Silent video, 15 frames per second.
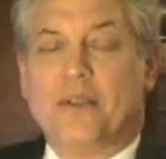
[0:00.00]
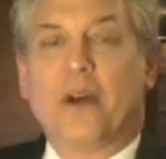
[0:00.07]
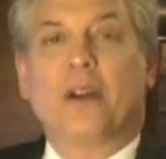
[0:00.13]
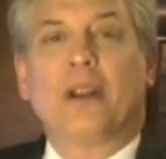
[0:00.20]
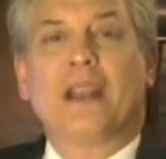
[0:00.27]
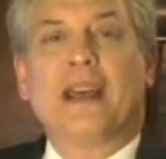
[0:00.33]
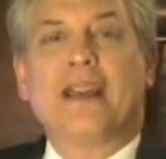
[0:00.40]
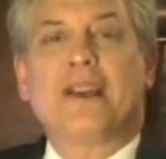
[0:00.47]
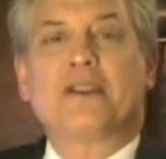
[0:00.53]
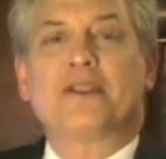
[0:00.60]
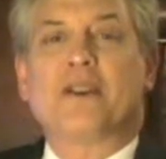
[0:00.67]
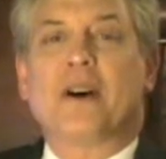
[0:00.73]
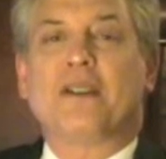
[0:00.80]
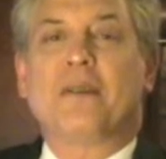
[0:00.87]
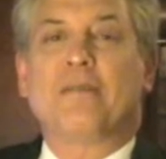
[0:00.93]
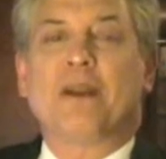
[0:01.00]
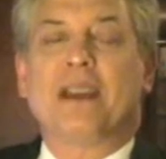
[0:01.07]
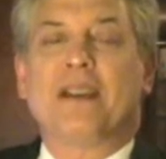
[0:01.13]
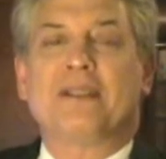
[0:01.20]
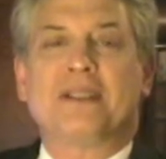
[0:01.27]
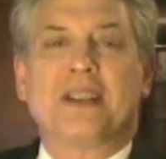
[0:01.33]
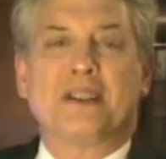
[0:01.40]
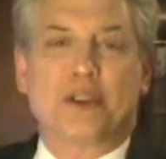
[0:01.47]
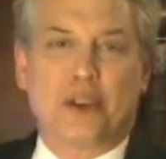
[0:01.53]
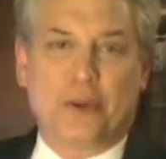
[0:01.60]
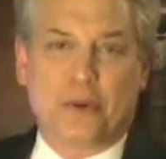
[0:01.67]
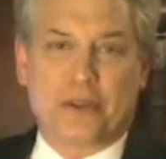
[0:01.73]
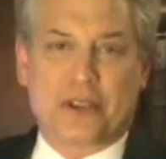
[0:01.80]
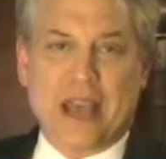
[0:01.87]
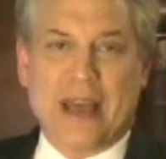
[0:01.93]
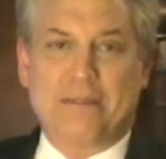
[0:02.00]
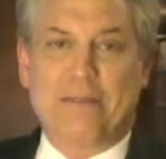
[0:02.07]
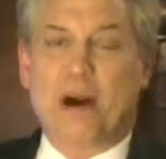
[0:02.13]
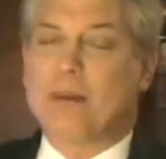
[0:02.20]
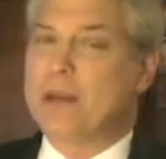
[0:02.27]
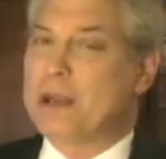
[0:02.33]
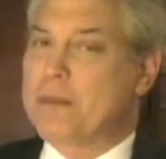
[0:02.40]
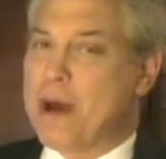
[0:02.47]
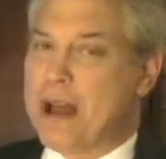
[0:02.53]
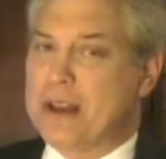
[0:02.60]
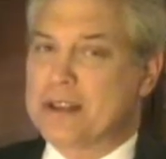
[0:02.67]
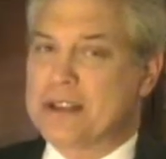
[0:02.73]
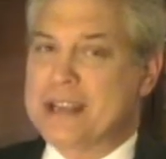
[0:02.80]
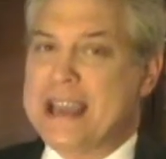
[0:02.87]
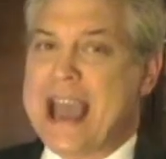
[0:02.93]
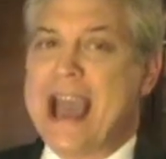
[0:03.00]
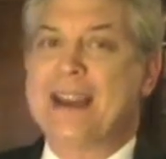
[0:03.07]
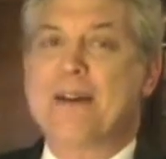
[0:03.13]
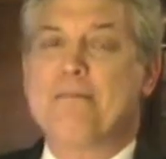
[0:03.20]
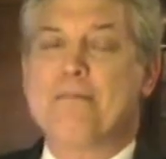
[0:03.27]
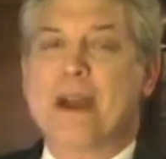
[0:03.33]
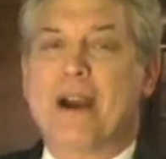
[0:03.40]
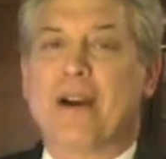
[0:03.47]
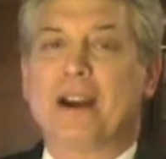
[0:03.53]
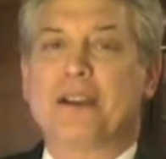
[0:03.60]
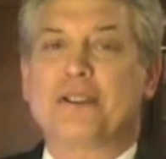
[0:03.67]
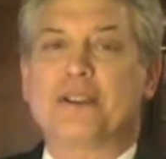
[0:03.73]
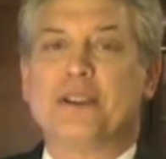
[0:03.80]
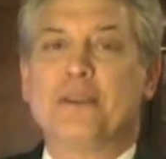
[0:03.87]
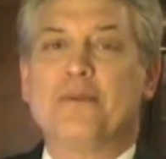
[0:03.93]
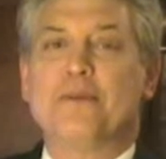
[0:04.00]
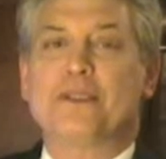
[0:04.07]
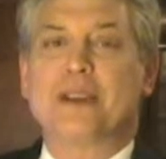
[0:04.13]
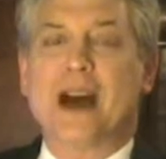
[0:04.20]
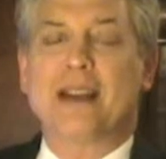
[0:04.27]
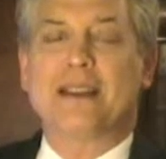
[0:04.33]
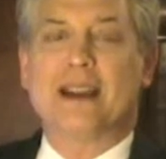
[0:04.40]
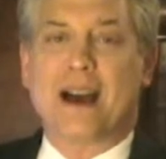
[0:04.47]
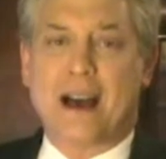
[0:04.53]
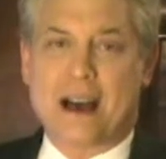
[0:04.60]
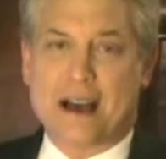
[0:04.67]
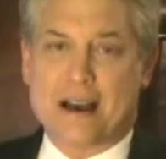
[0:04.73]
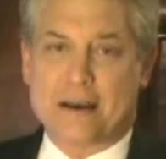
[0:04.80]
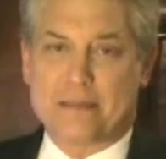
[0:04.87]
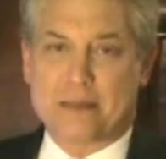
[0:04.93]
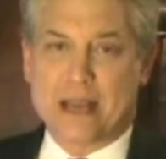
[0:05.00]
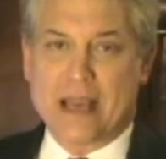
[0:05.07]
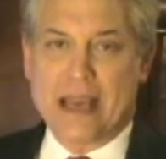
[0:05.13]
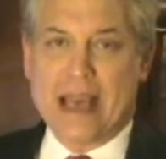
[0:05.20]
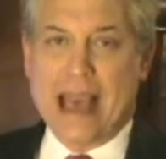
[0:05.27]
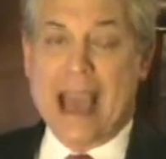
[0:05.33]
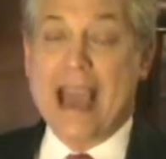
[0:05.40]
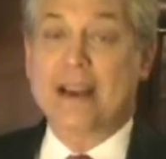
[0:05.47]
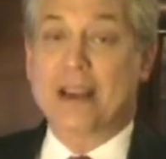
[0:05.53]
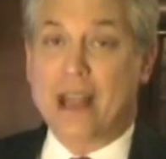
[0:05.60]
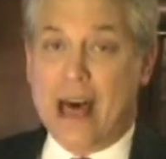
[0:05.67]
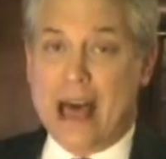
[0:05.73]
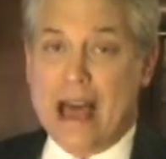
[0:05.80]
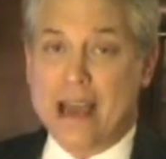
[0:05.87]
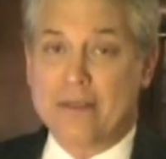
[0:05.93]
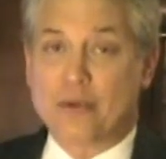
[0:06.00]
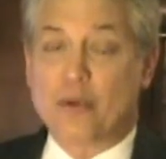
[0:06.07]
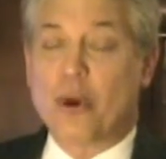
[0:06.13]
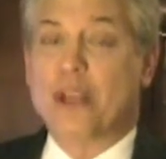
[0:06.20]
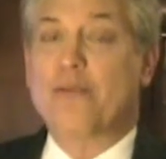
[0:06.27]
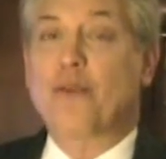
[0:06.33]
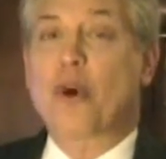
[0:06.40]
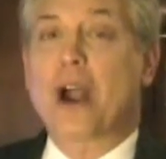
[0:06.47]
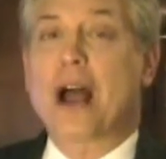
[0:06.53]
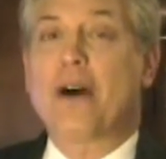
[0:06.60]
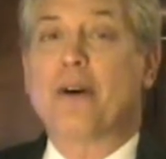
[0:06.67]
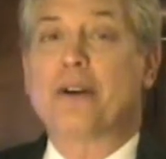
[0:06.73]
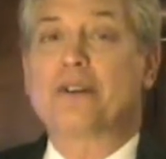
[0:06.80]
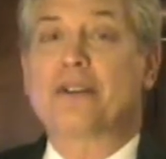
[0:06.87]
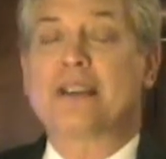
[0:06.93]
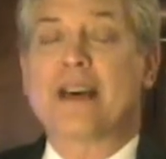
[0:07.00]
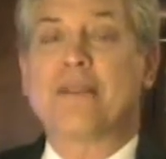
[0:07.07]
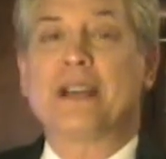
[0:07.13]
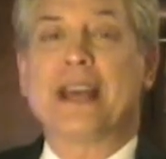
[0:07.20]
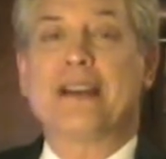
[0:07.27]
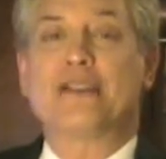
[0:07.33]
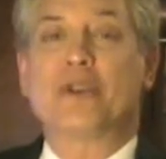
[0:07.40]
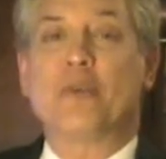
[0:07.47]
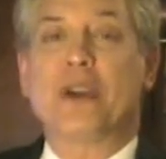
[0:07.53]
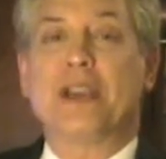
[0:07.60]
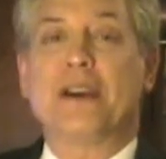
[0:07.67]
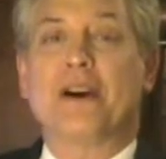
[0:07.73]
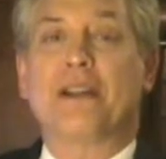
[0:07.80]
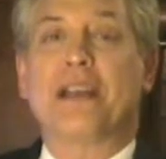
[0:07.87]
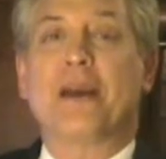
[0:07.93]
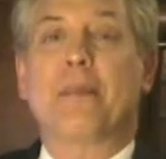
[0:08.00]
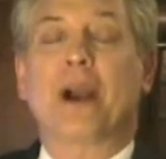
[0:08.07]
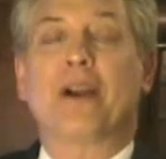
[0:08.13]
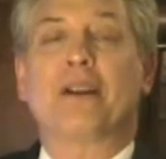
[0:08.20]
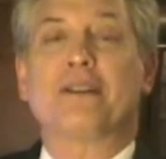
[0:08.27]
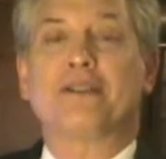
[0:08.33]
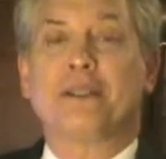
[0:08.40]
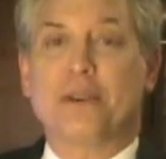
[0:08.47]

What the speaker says: The latest on the biggest issues and public policy at emeritusnews.com. And live 24 hours, 7 days a week on the Emeritus